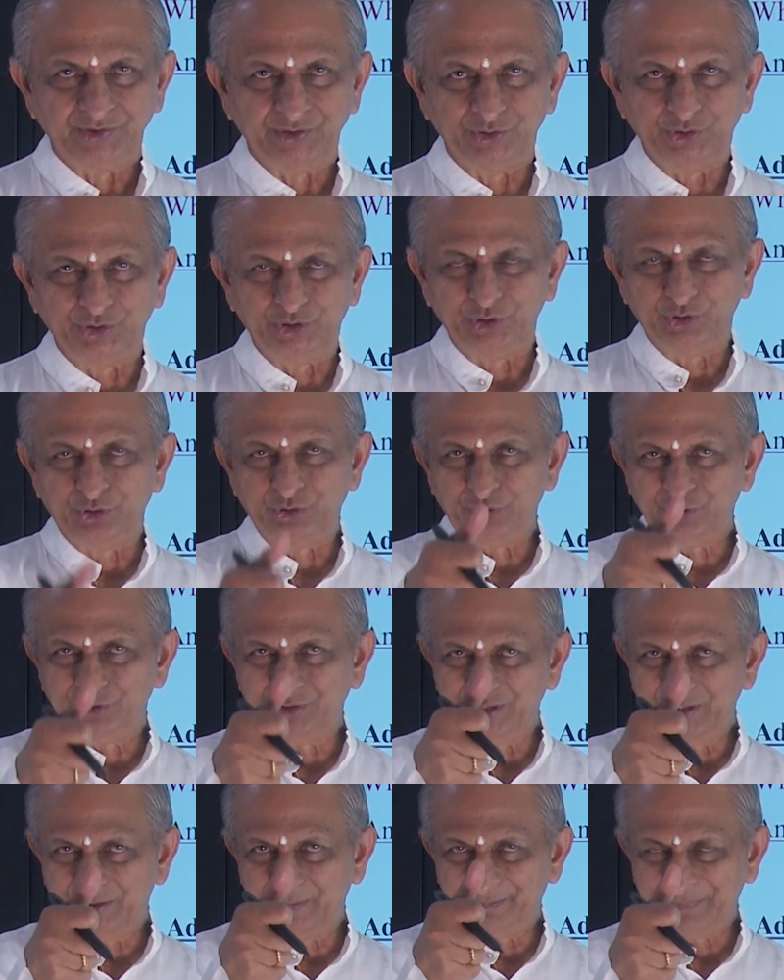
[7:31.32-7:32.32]
Do you know
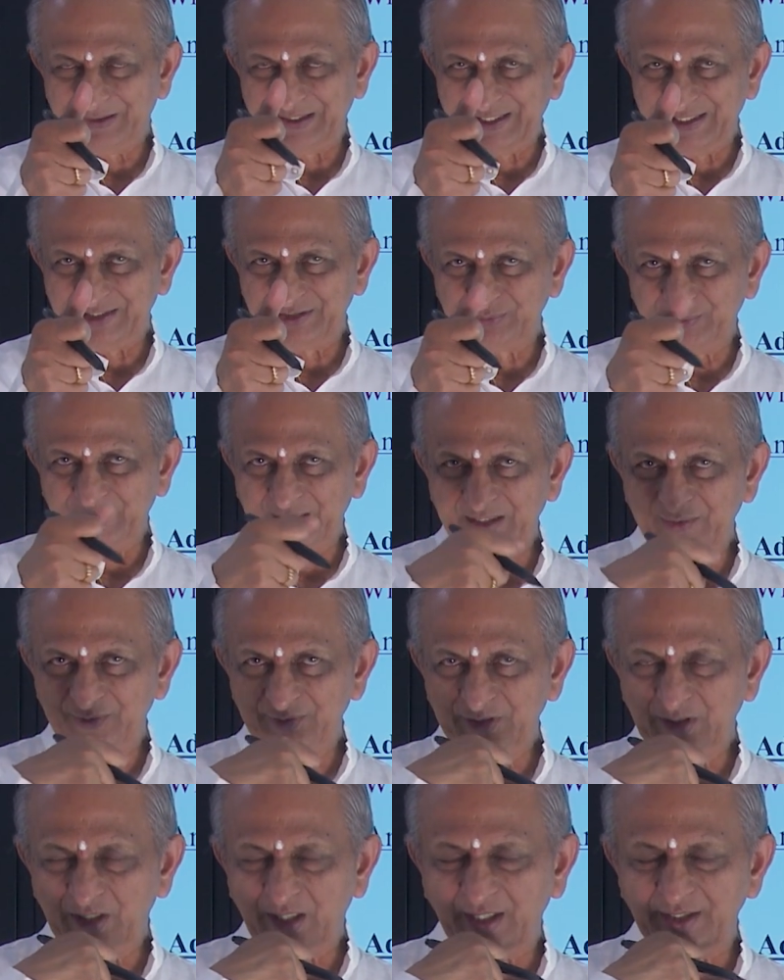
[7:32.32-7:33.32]
the place where
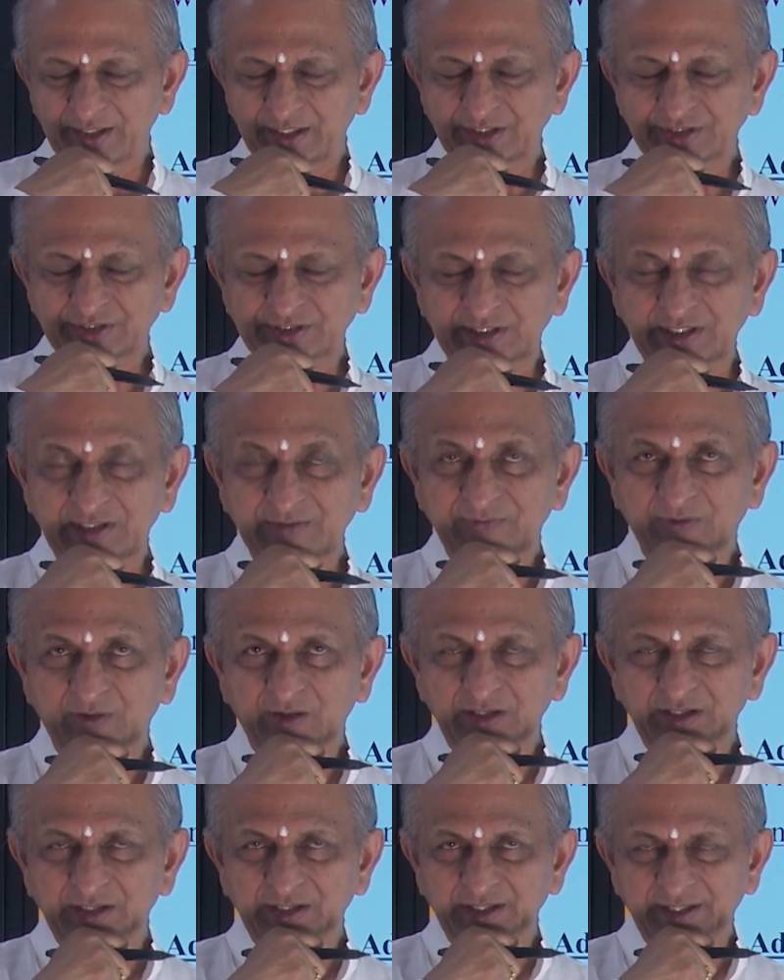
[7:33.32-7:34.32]
is the highest rainfall
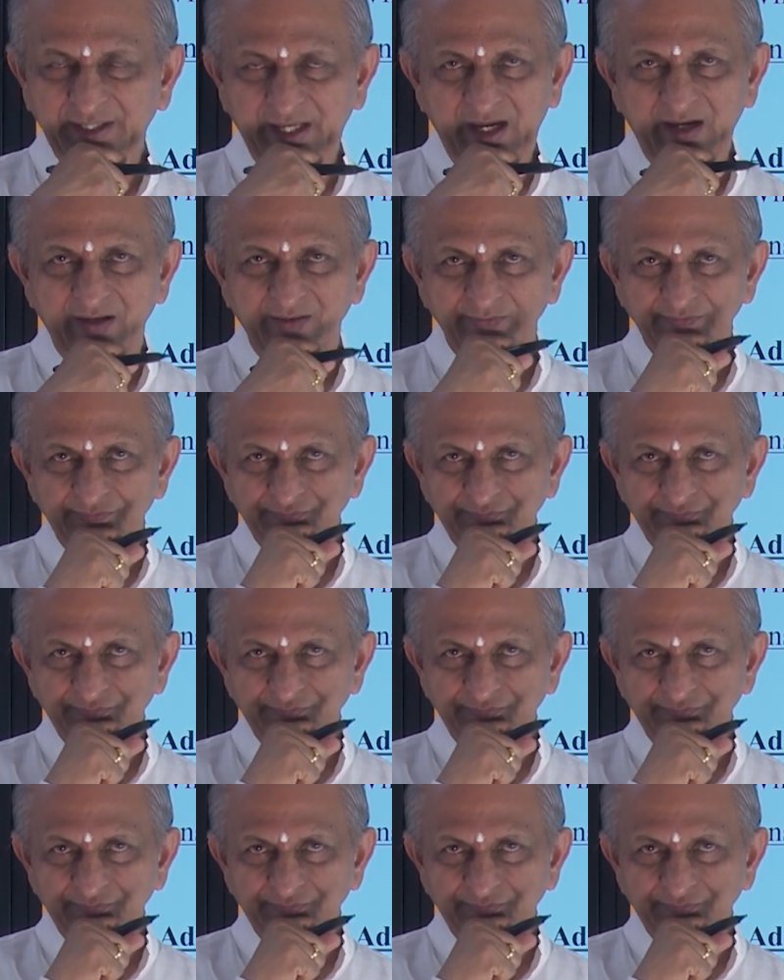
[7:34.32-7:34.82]
in India?